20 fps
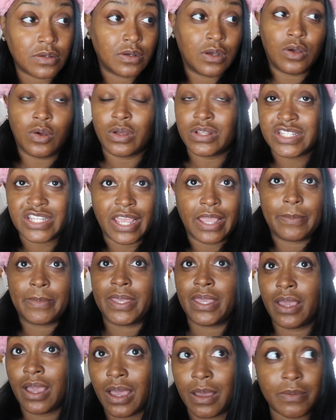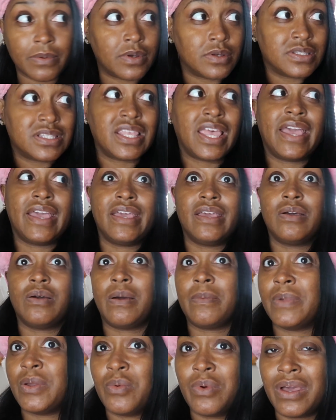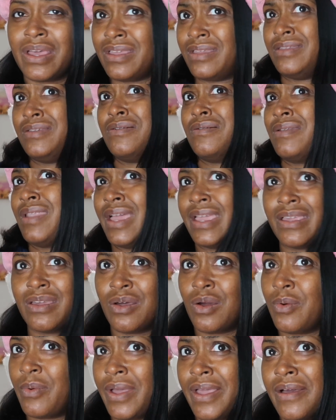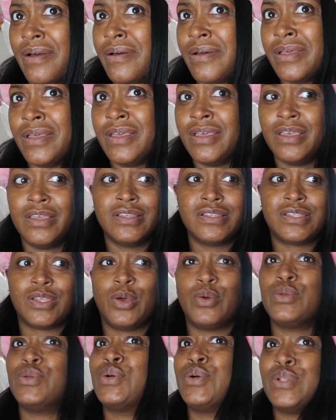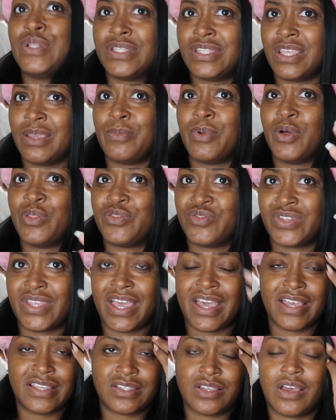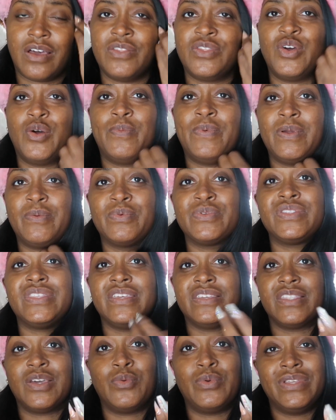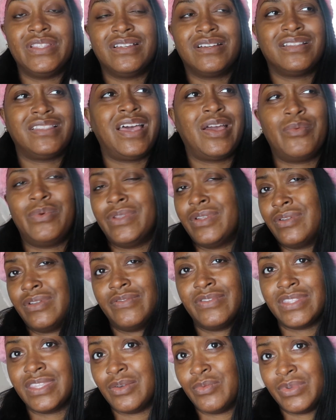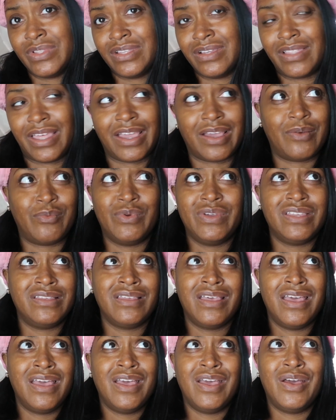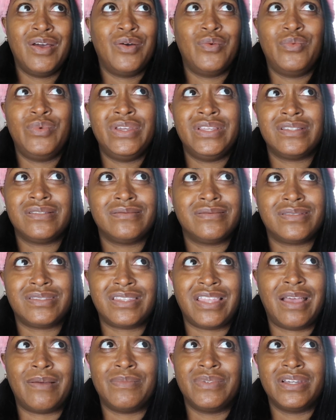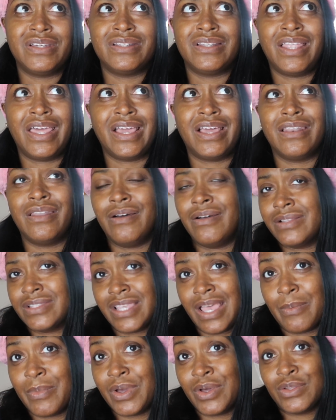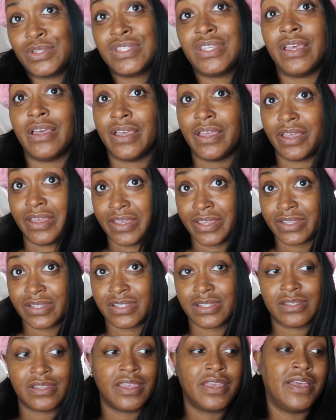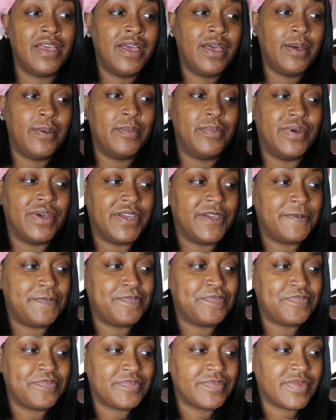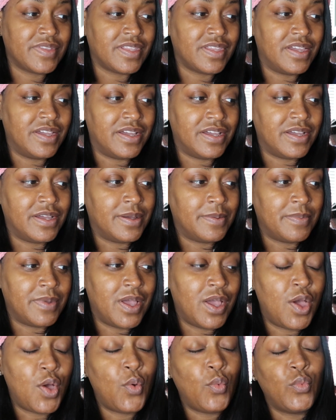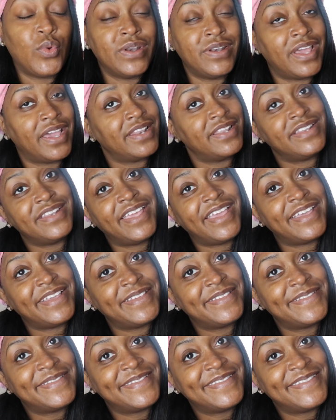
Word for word: who gonna check me? I'm gonna say it. I mean, what? You don't like it? Oh well. So you're gonna see both sides. Although people think that we look alike, we don't even think we look like we we stopped looking like a long time ago to us. But um, we're night and day.